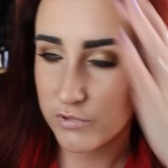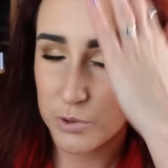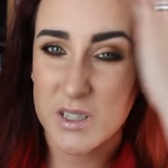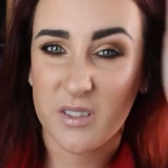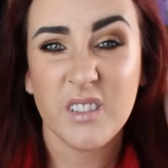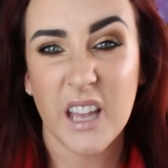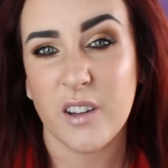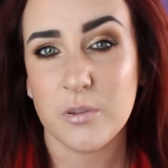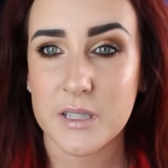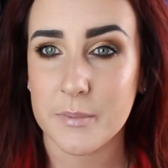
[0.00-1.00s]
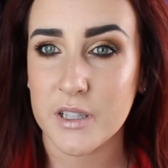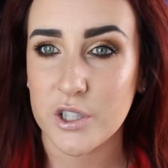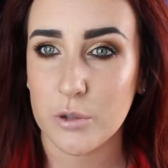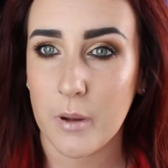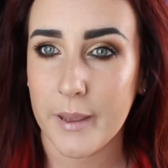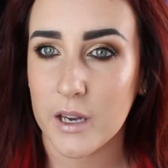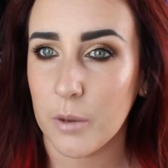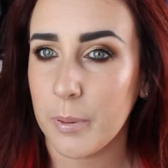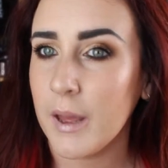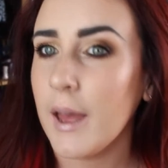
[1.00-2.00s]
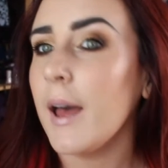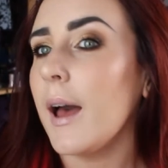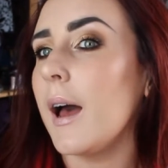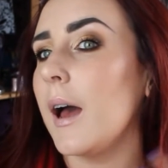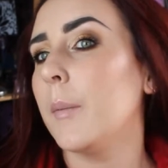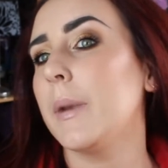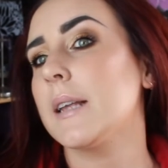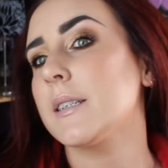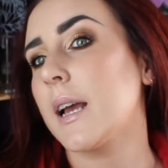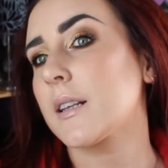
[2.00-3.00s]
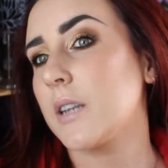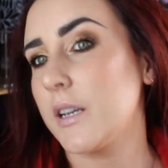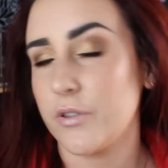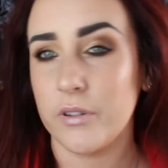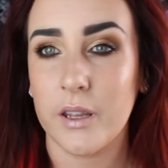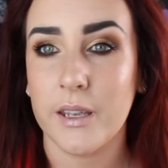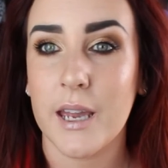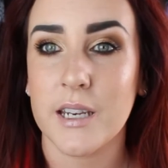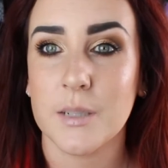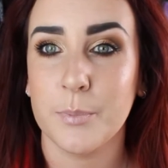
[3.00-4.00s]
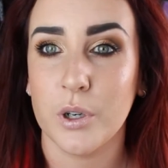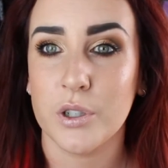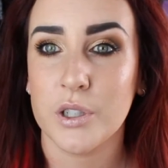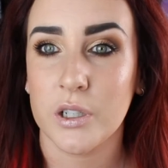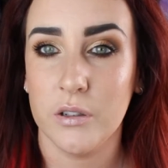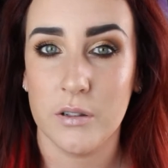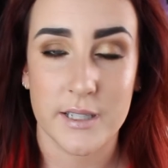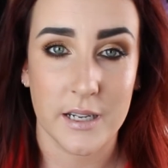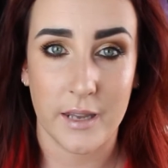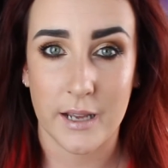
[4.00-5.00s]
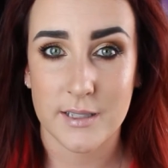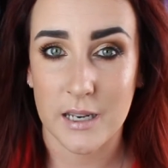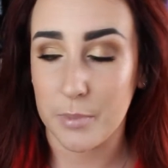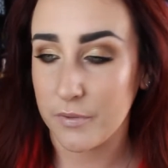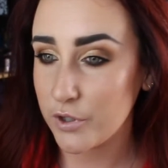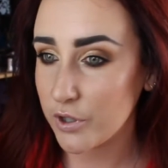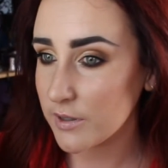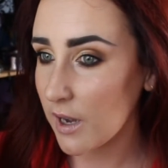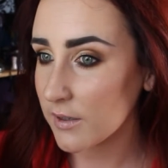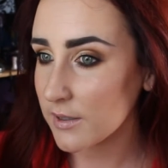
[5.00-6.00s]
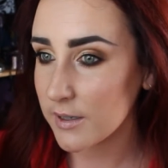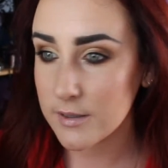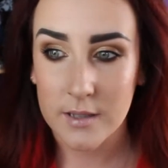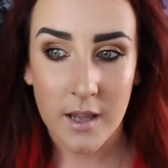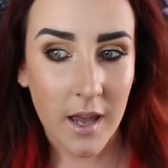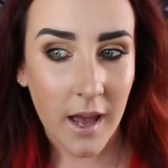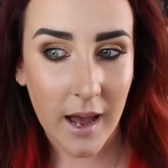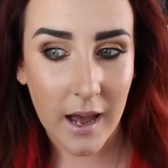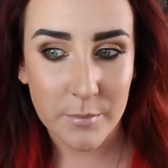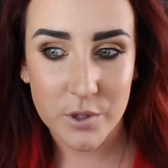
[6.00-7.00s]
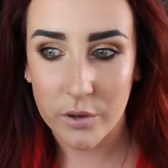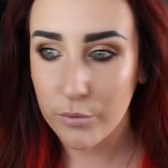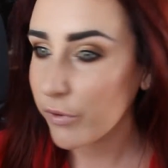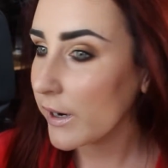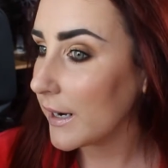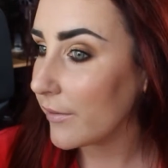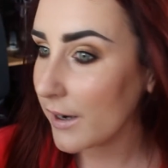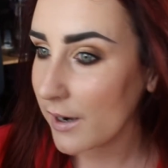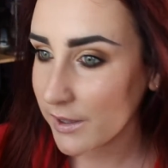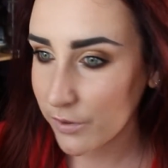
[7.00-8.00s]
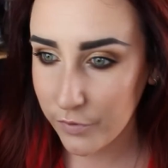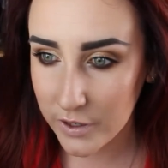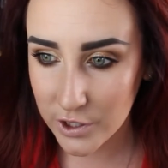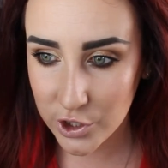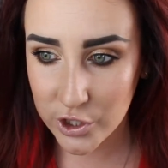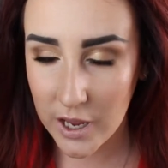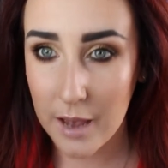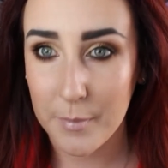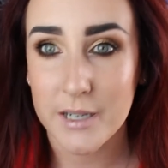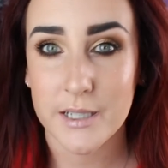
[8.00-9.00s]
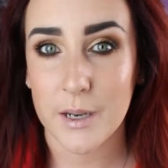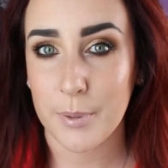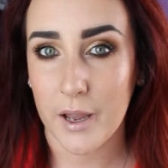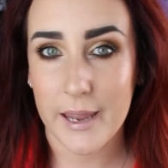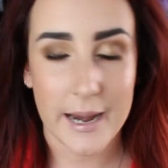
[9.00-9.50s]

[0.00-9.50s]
20 minutes to do my makeup. It hasn't oxidized or anything yet, but you'll see in the next clip if it does oxidize. So I really like the finish. I didn't apply